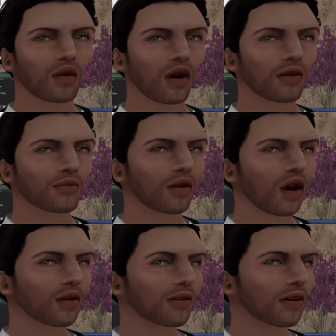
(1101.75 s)
And I think
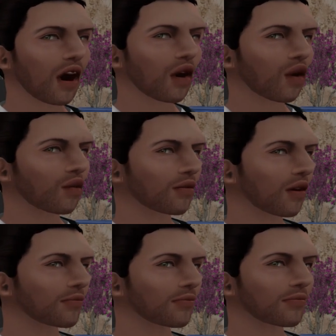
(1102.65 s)
that is very,
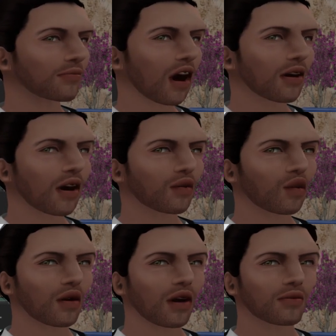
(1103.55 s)
very
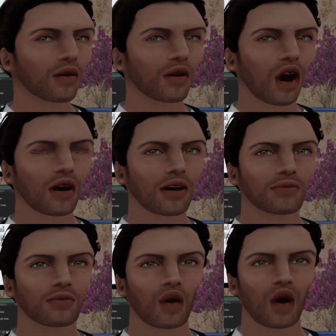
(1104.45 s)
important. And again, in
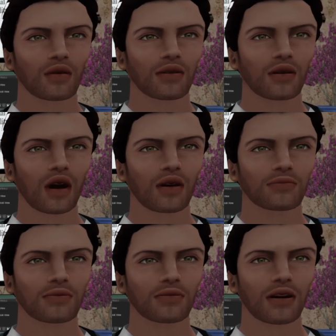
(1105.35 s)
that time,
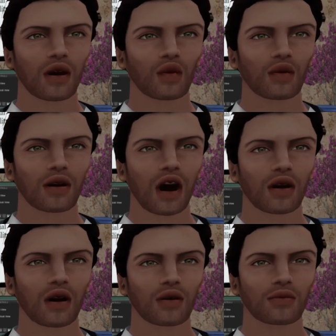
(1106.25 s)
they didn't want me
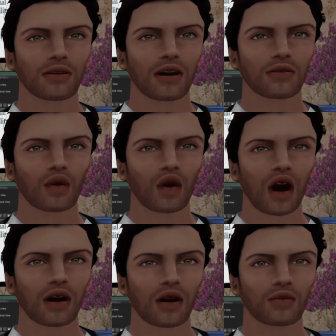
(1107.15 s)
to give
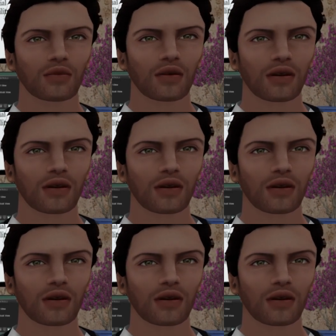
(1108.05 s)
medication.